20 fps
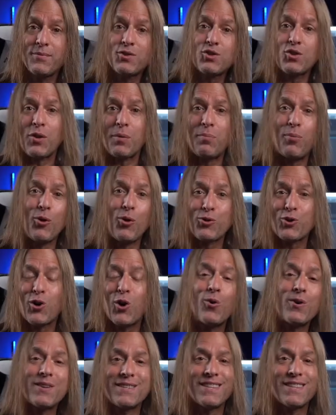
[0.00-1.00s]
So they're both
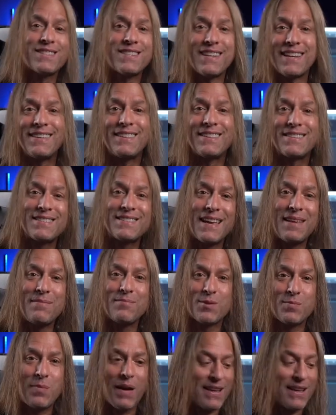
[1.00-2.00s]
coexisting in the
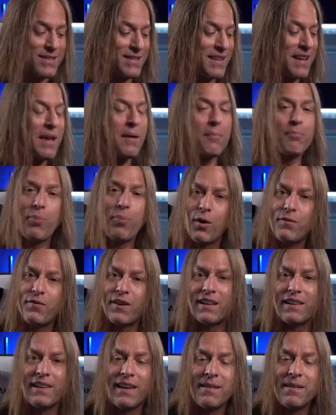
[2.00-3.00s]
same space
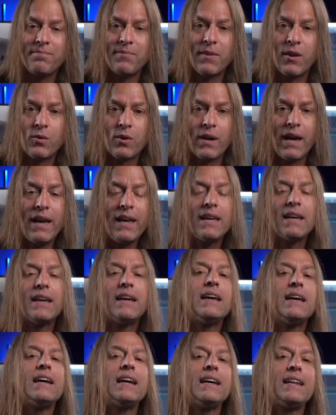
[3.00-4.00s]
perfectly, okay?
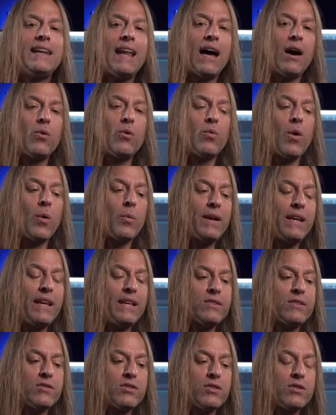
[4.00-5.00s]
Now what we
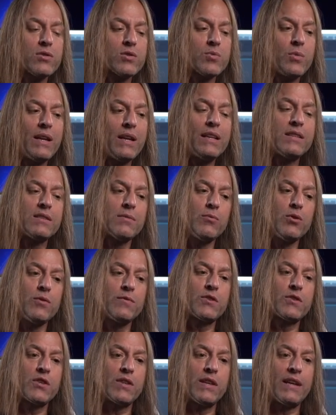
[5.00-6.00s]
need to do is we need to
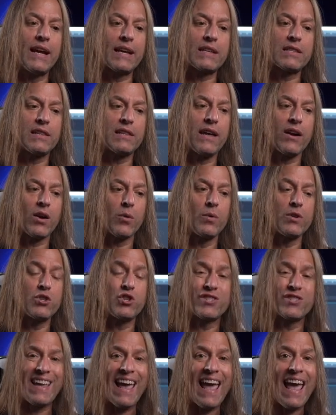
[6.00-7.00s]
move to the next letter,
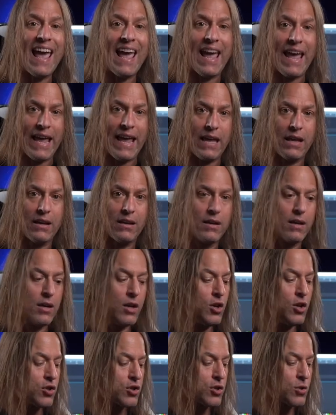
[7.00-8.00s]
which is A.
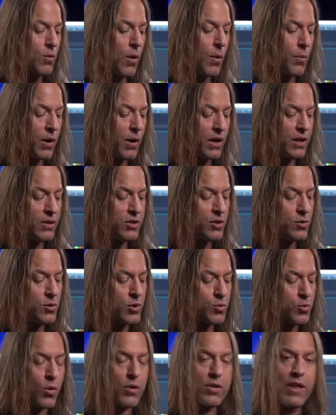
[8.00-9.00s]
So what we're going to do
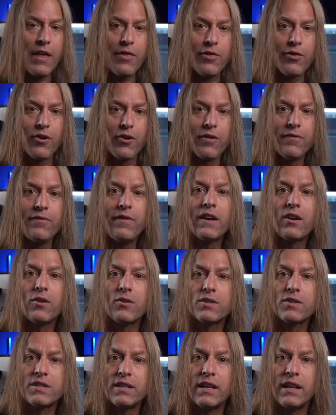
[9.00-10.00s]
is where that third
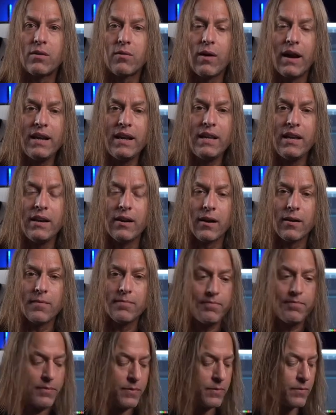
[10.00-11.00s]
finger is sitting right here,
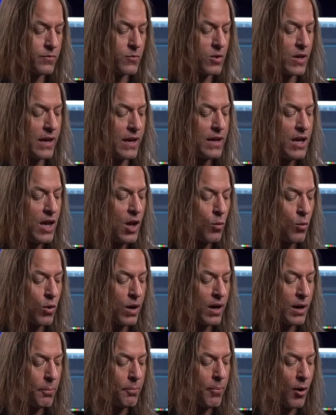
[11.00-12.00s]
okay,
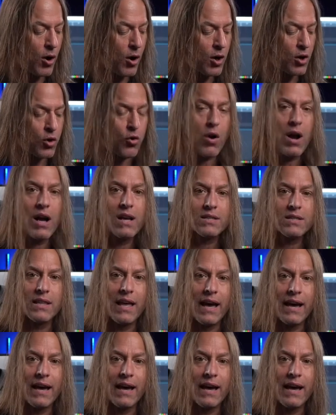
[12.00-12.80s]
we're going to bar across